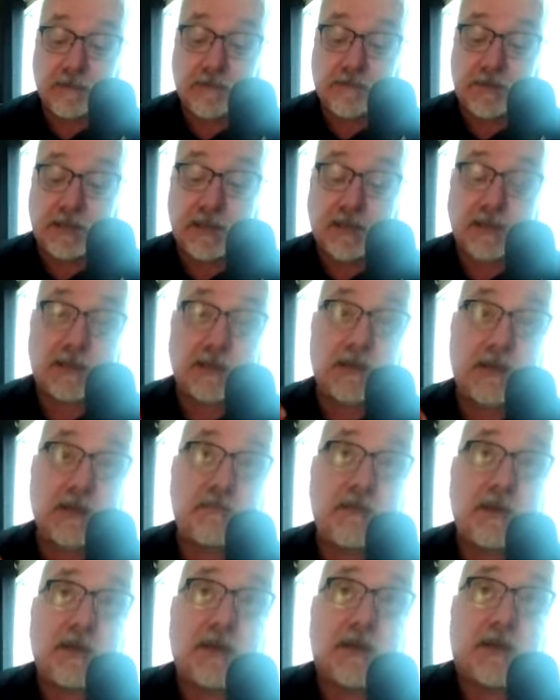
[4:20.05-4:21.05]
by
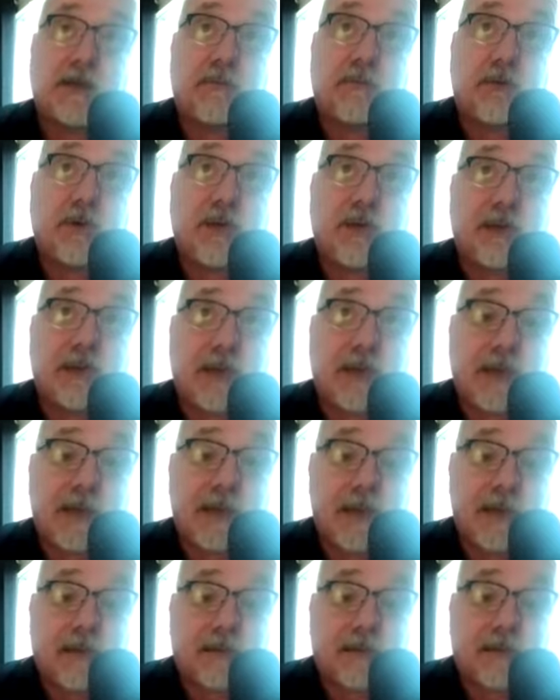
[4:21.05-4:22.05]
keeping our brain
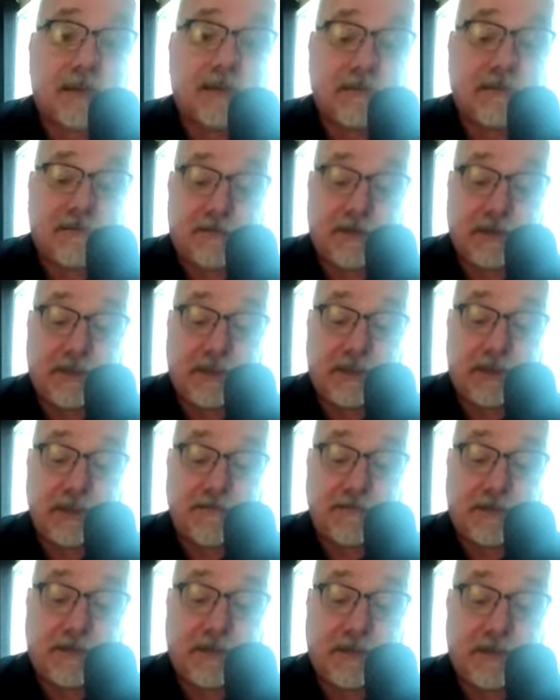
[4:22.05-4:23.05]
active, we
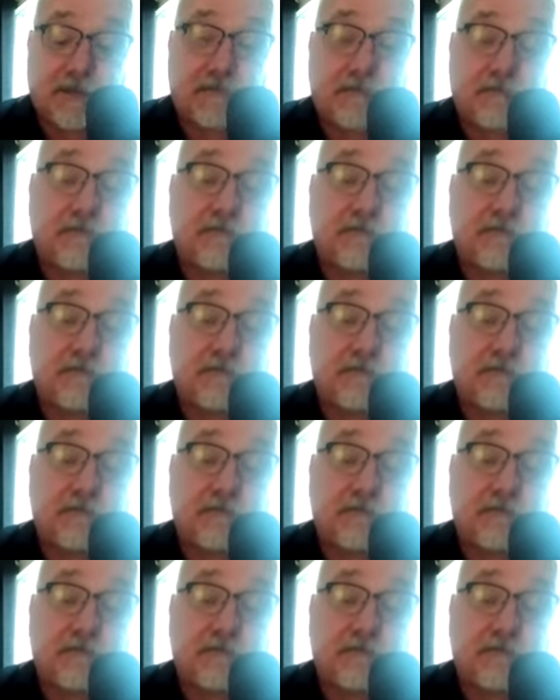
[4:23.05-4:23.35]
keep our